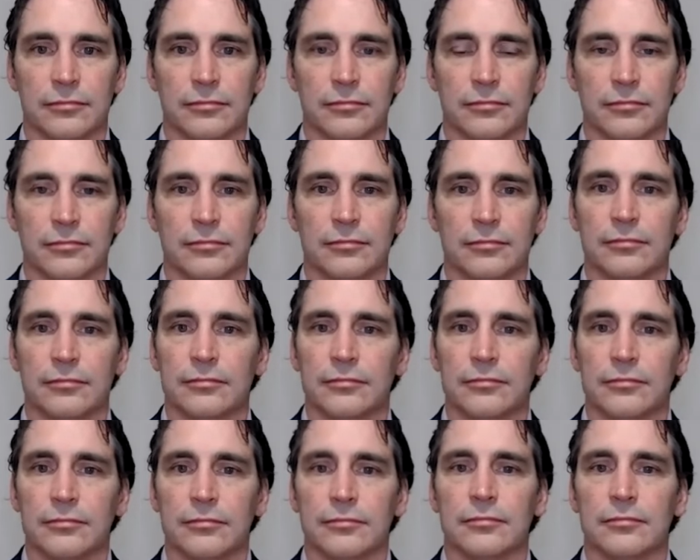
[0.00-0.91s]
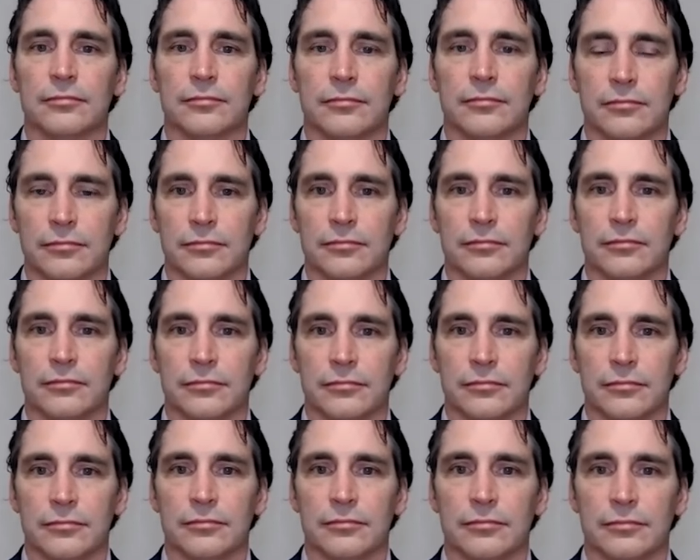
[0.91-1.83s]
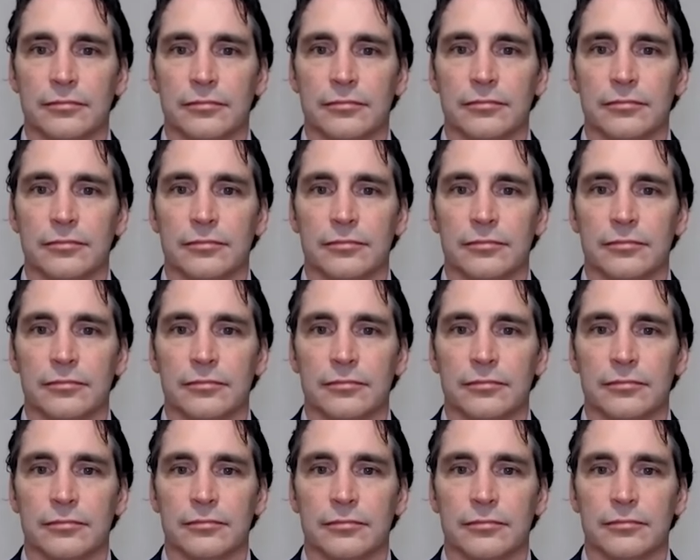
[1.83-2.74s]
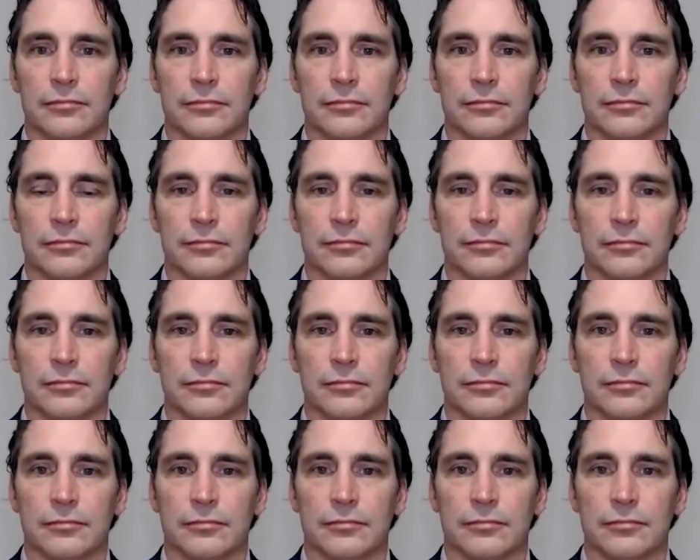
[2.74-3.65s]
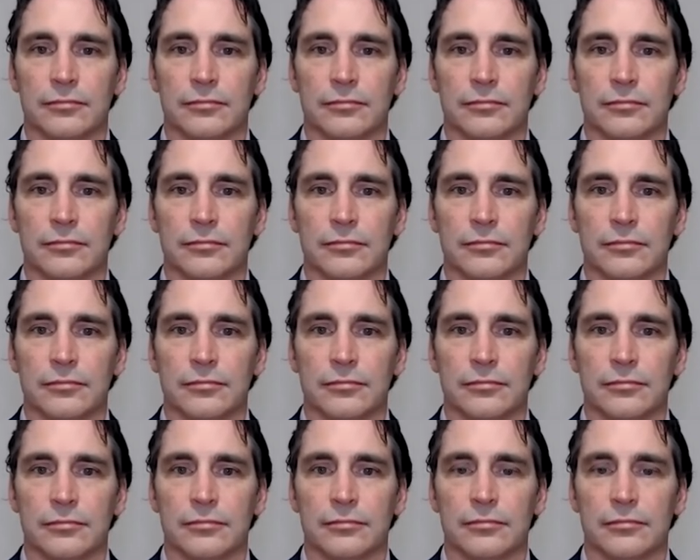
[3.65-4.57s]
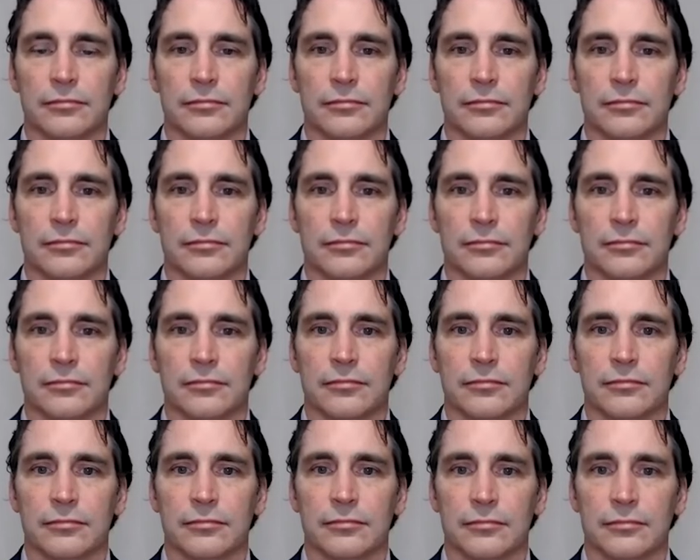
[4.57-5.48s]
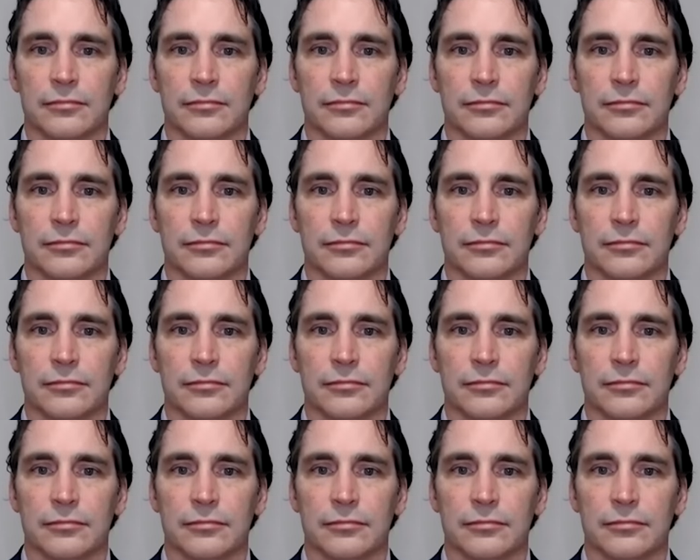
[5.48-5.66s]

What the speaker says: No words are spoken by the person on screen.